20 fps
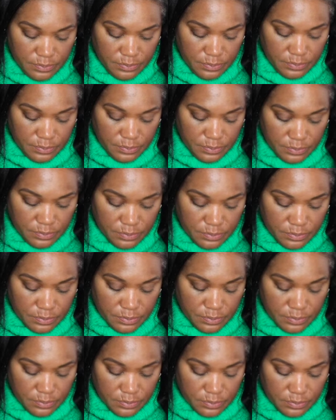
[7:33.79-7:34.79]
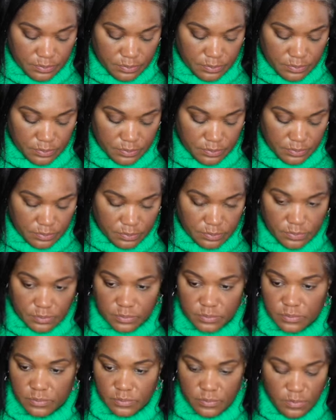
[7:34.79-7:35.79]

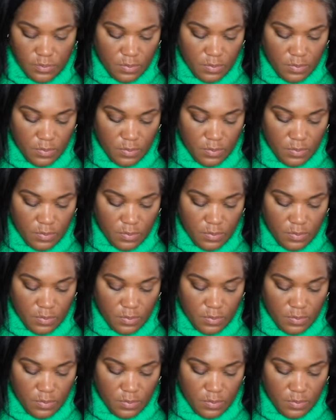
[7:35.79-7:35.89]
Nothing is said.